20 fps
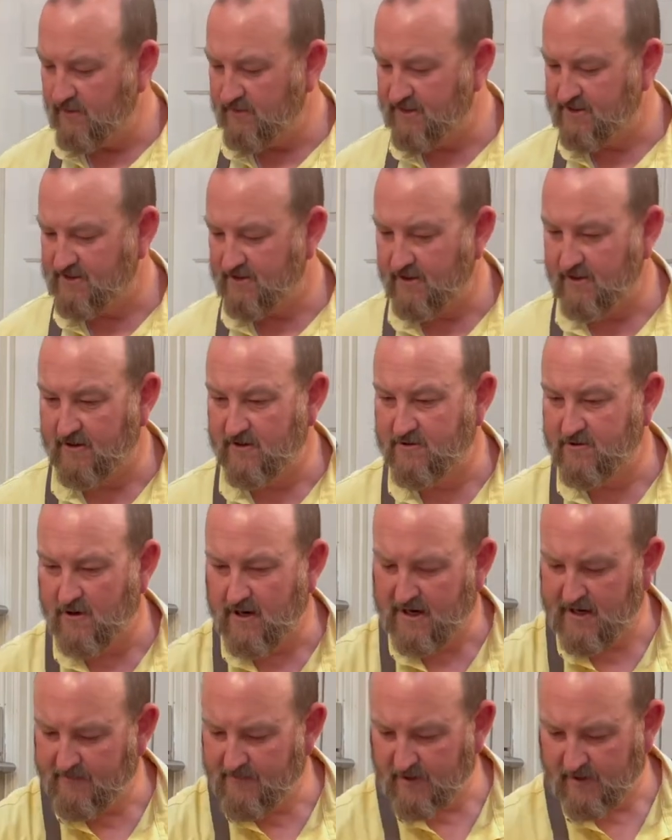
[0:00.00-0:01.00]
These are our
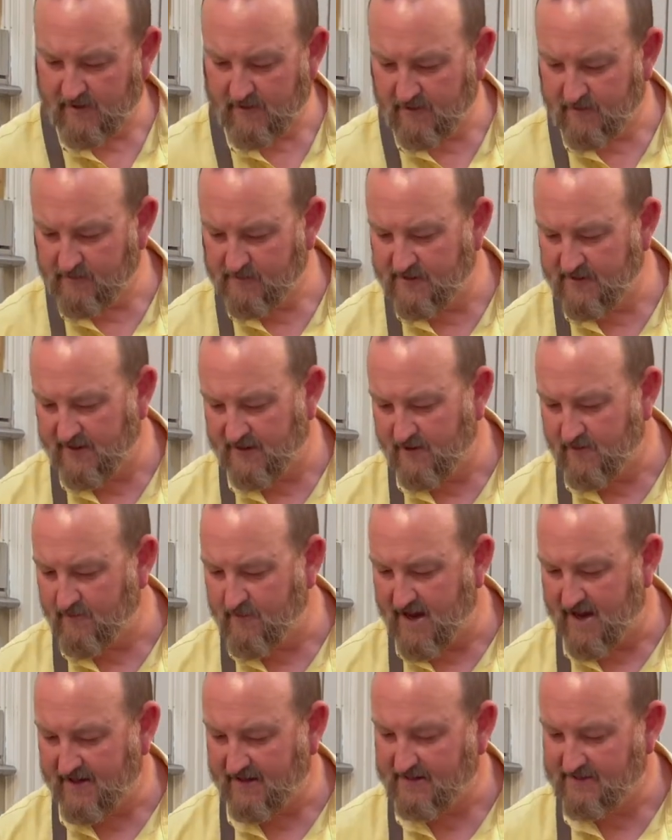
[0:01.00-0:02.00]
dried herbs and
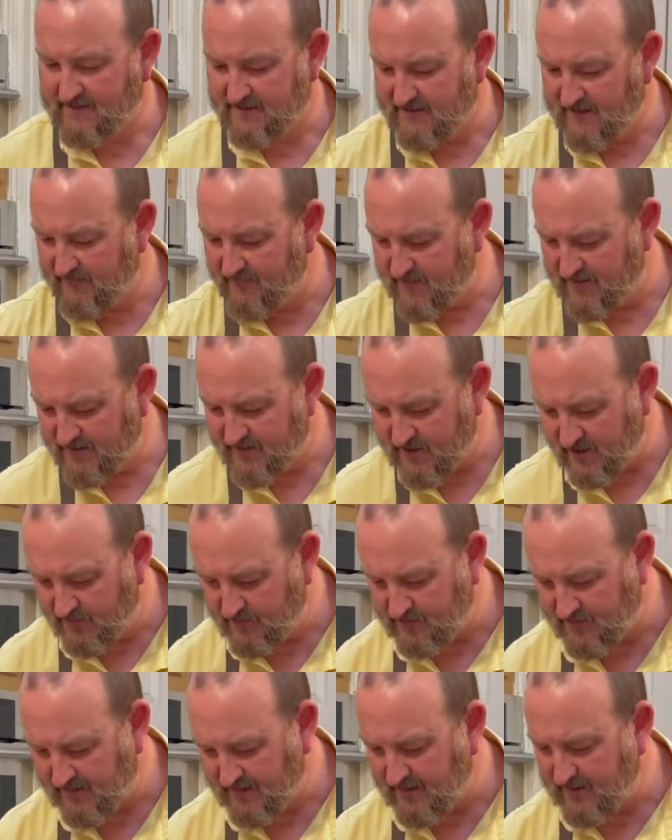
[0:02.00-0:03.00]
aromatics. They've been
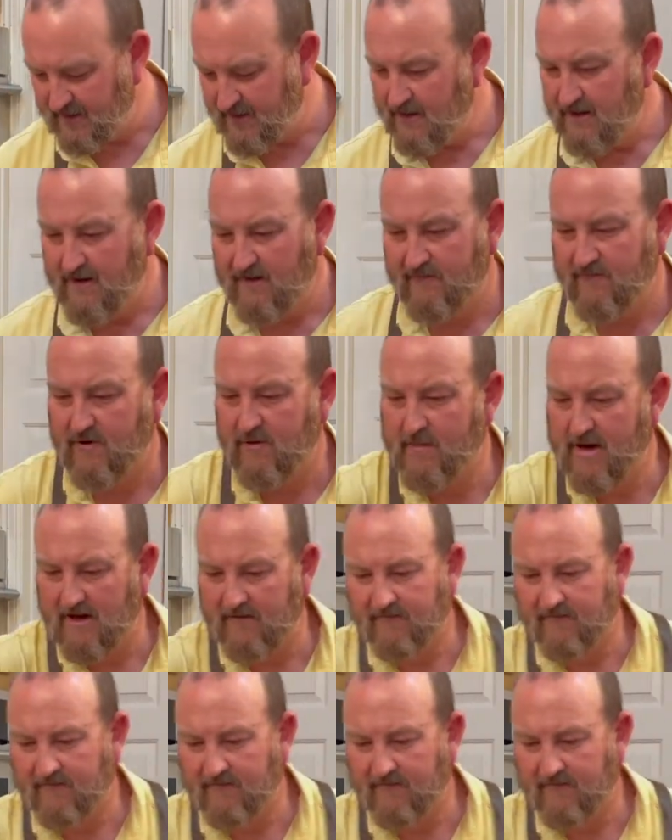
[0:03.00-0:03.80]
toasting for about